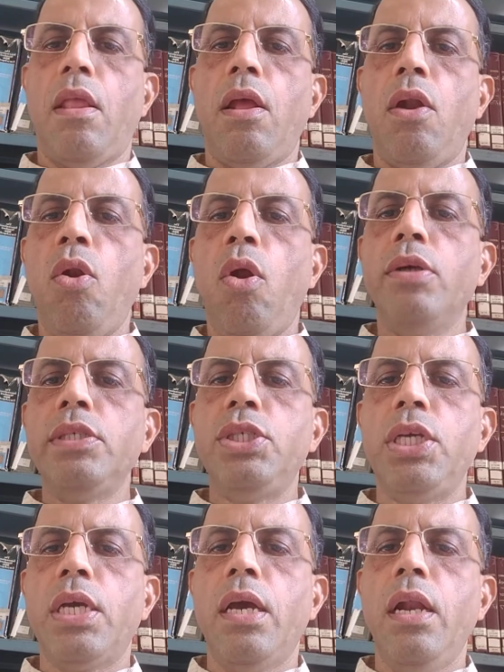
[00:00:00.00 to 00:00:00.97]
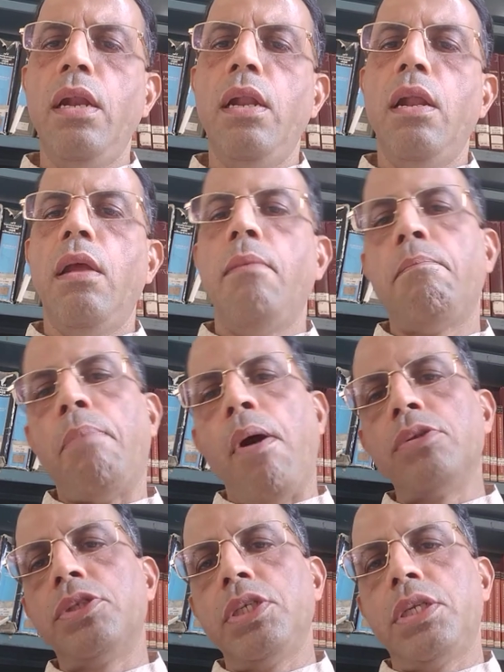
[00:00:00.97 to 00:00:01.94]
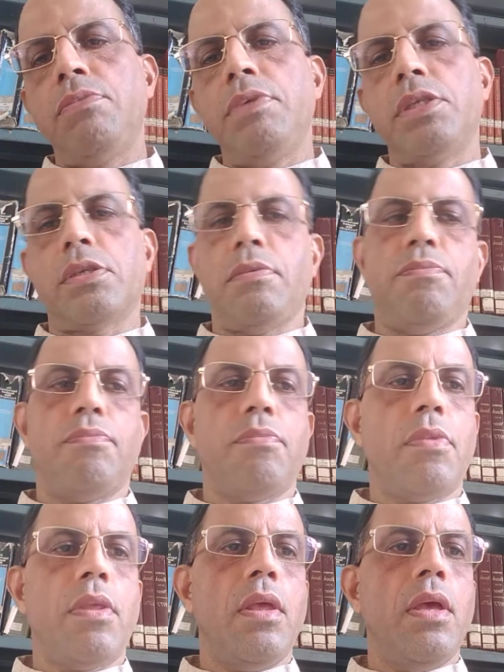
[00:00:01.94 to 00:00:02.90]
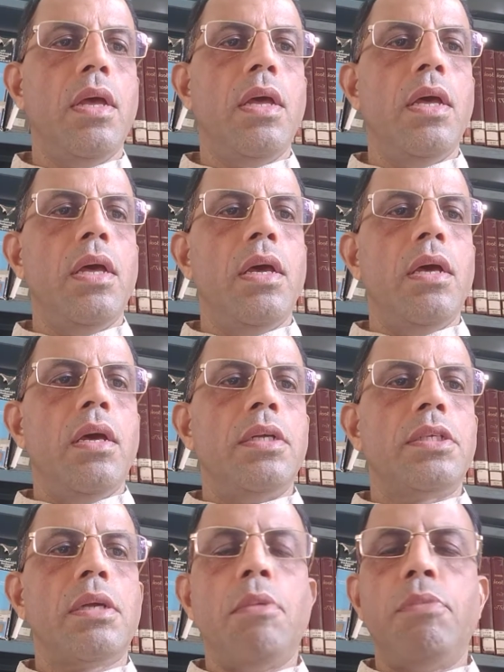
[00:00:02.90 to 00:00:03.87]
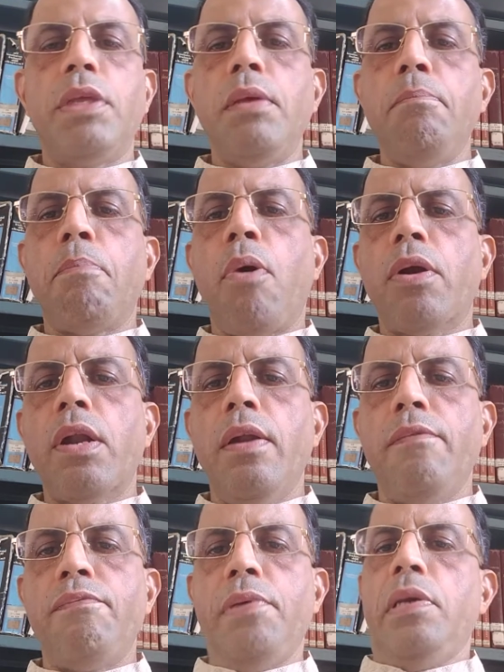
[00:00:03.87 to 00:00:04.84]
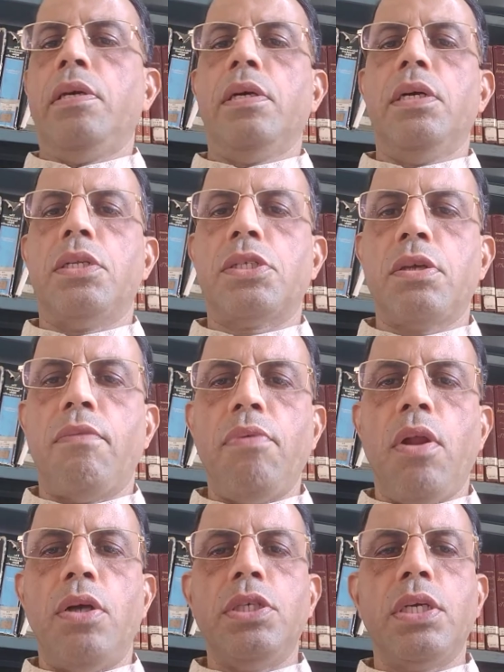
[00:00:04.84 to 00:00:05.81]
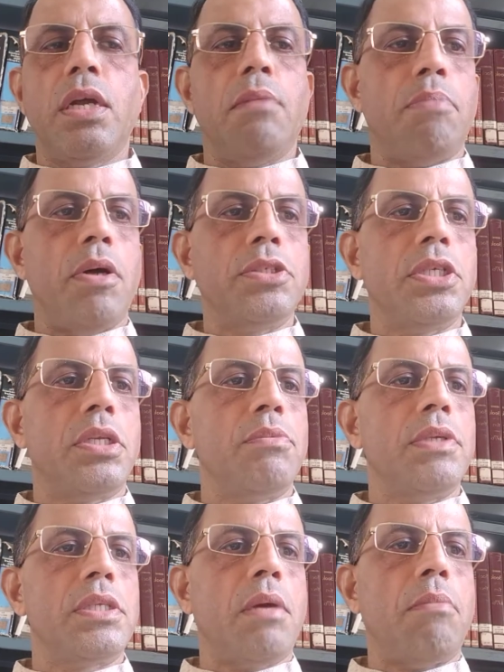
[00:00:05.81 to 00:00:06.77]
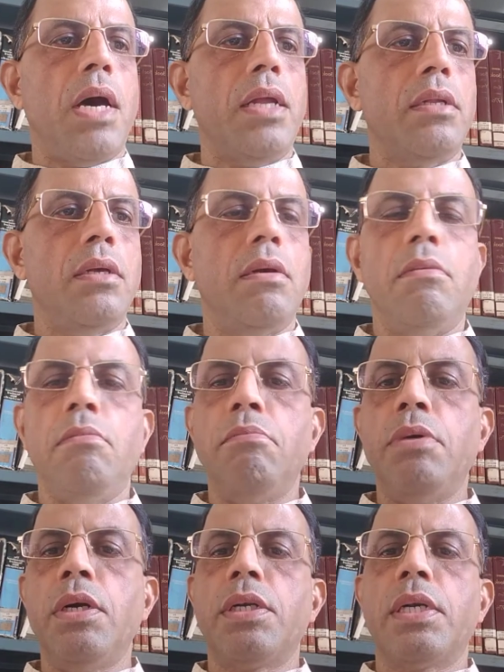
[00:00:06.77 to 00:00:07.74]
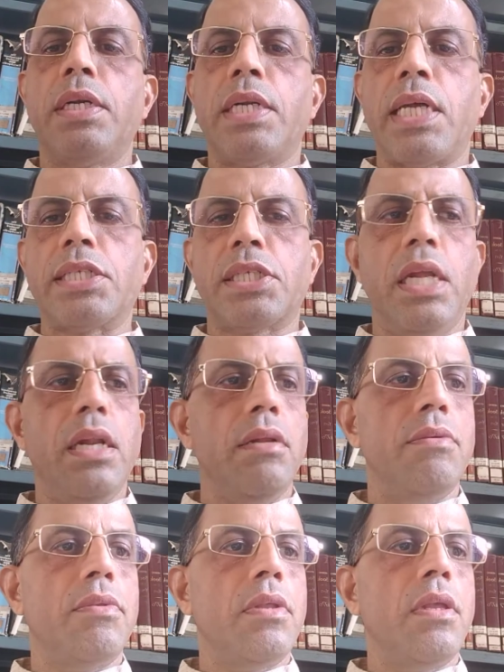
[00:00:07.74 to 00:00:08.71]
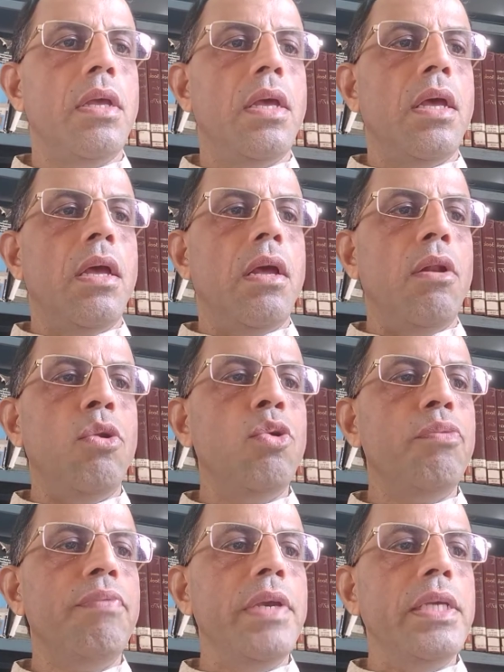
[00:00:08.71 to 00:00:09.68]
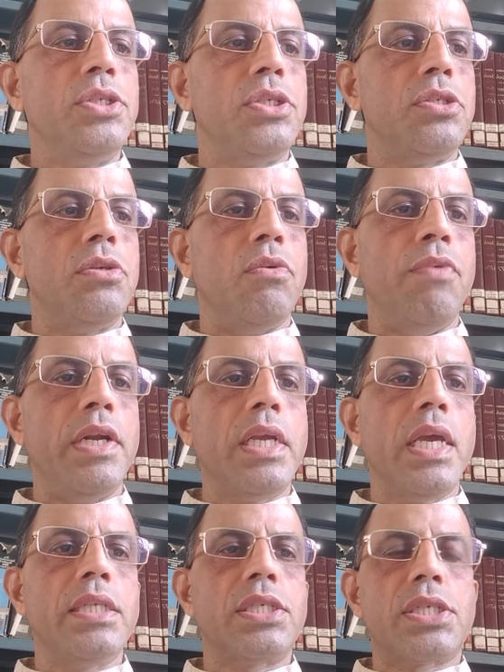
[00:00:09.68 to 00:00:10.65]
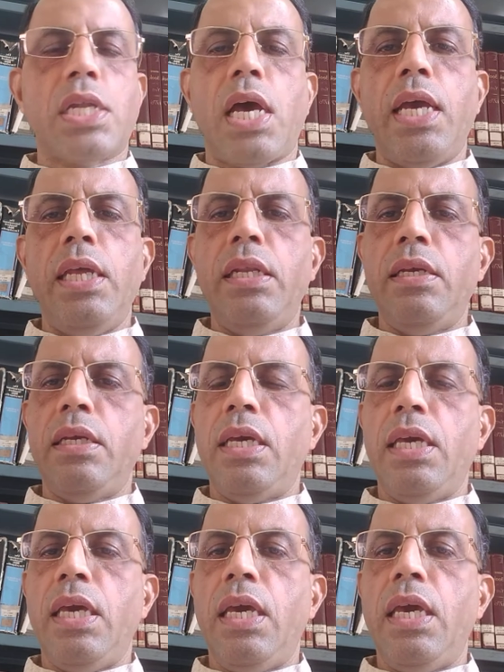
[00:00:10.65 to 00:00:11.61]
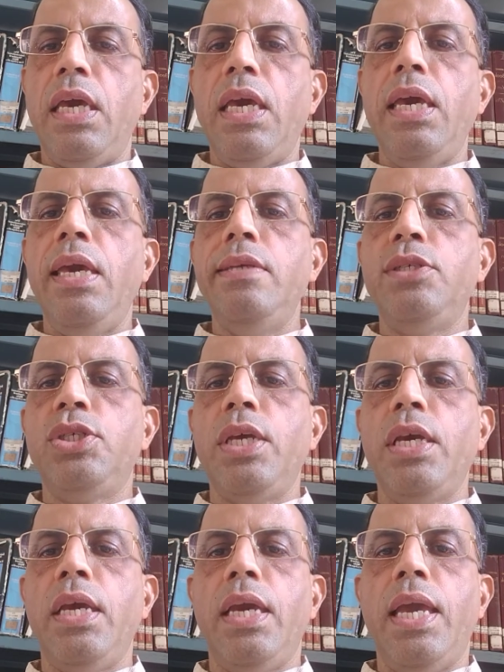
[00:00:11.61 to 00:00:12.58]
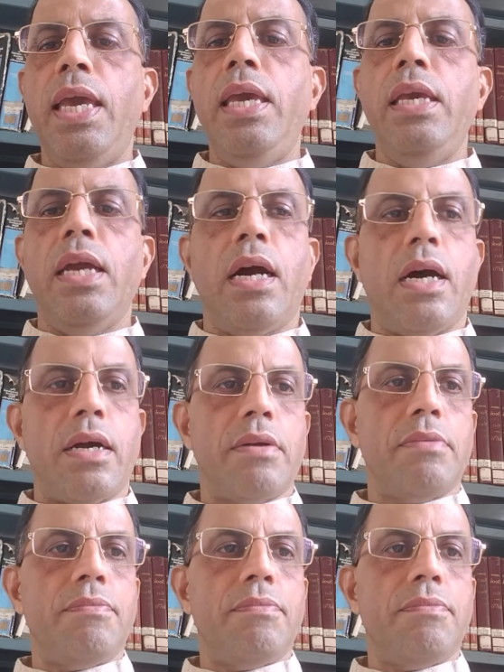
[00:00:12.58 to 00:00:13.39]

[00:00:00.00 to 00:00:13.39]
Logical positivism. Some of the important figures of logical positivism are Bertrand Russell, Ludwig Wittgenstein, A.J. Ayer.